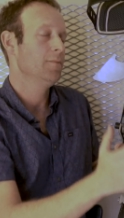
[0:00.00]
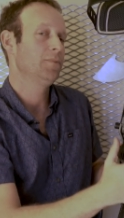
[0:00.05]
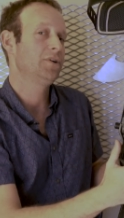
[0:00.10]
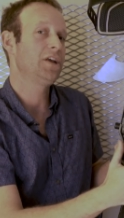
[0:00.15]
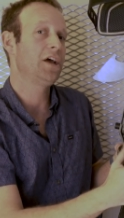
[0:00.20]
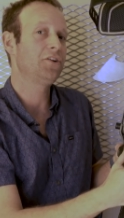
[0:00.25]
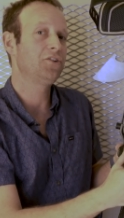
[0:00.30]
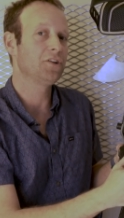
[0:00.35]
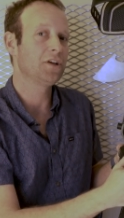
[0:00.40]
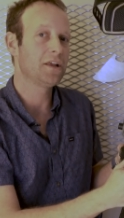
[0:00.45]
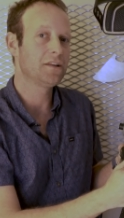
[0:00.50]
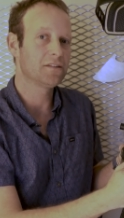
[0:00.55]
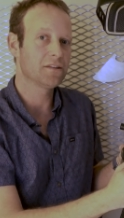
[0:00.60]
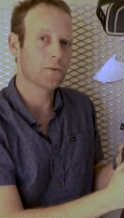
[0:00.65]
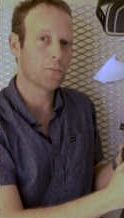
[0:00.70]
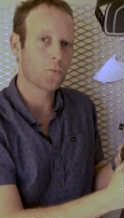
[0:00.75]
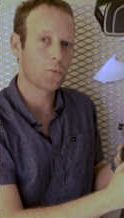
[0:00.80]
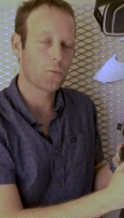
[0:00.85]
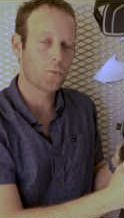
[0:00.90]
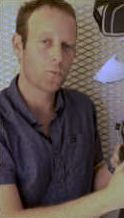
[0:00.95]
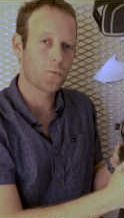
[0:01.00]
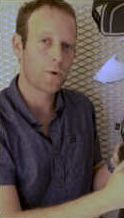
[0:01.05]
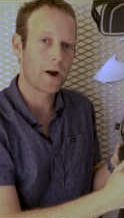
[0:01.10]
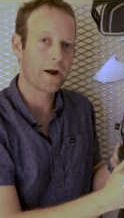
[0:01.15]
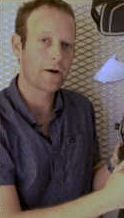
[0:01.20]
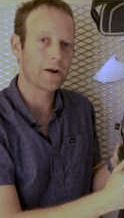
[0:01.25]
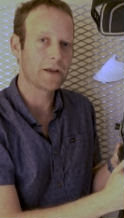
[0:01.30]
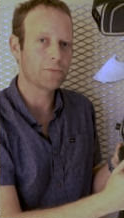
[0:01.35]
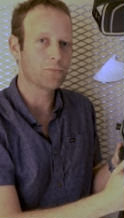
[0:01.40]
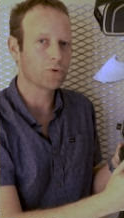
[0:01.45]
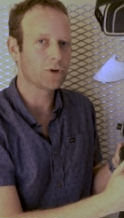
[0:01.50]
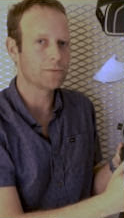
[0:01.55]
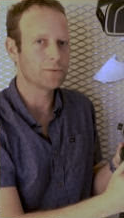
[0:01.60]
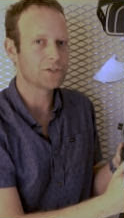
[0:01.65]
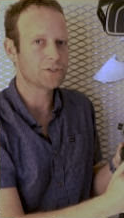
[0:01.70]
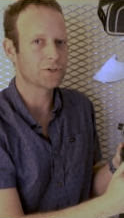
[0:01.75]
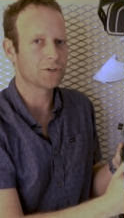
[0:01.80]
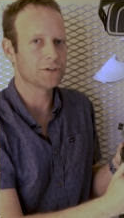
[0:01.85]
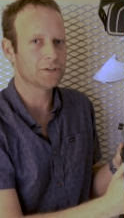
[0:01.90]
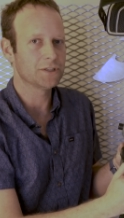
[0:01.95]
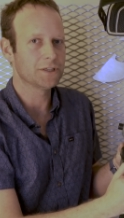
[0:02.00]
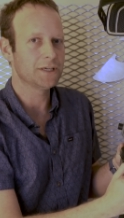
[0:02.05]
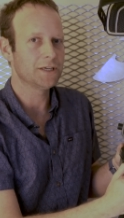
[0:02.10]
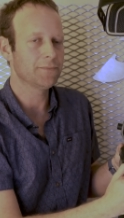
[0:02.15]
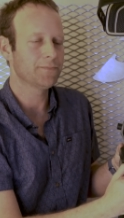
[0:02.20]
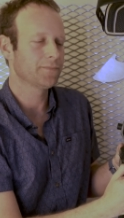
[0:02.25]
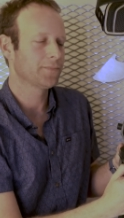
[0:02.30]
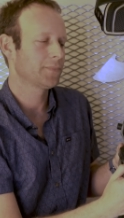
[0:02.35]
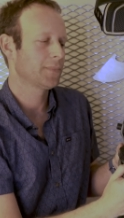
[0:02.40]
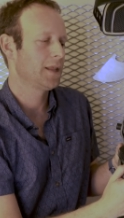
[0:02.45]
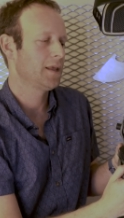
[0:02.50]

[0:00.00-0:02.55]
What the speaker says: potentially ends up wearing prematurely.